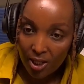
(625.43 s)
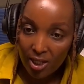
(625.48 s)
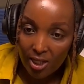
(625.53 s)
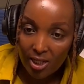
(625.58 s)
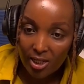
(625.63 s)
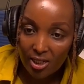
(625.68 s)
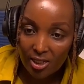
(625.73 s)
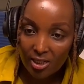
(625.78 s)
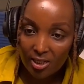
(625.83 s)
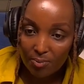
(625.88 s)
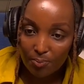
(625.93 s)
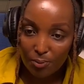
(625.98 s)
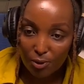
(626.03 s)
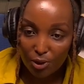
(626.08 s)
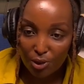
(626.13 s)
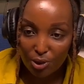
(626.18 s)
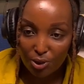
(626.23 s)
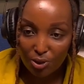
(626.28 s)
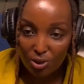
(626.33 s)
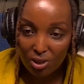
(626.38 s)
it is
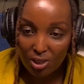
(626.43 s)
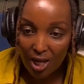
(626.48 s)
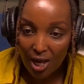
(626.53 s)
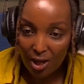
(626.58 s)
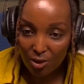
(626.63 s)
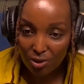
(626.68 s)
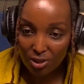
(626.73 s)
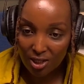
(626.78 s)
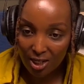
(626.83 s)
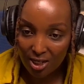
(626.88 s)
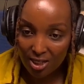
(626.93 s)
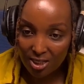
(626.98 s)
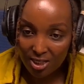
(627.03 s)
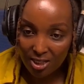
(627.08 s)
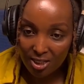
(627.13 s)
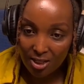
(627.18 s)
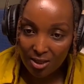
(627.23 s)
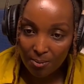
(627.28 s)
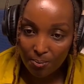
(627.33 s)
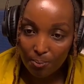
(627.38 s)
produced out
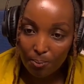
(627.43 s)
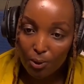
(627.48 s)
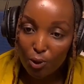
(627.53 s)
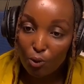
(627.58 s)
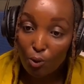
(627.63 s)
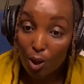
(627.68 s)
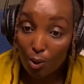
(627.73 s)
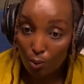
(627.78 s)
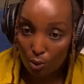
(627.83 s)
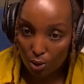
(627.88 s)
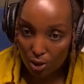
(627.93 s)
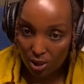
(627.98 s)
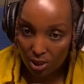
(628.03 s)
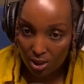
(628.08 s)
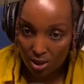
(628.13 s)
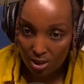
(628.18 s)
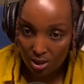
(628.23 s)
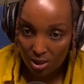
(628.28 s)
as pure water